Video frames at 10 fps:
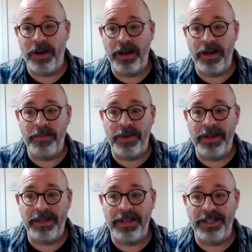
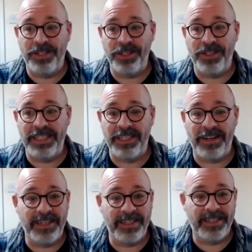has just
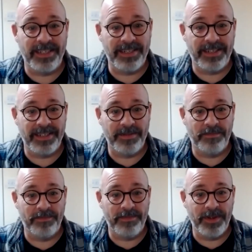decided to
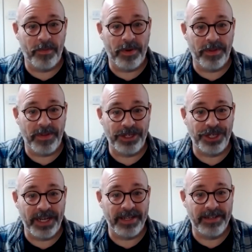not bother this
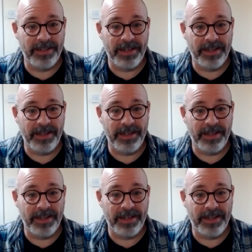year